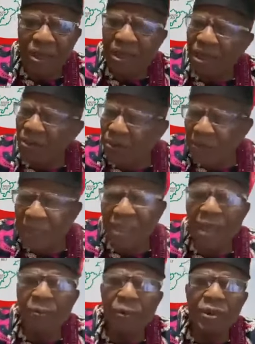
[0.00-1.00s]
A good
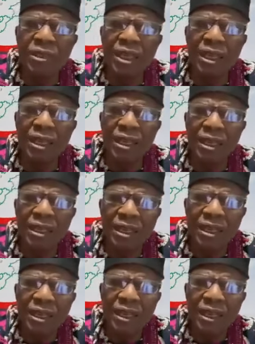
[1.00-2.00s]
example is
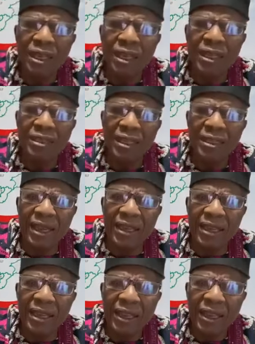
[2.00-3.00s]

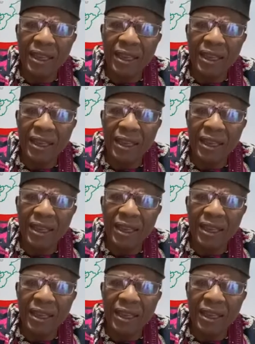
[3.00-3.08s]
Zazaki.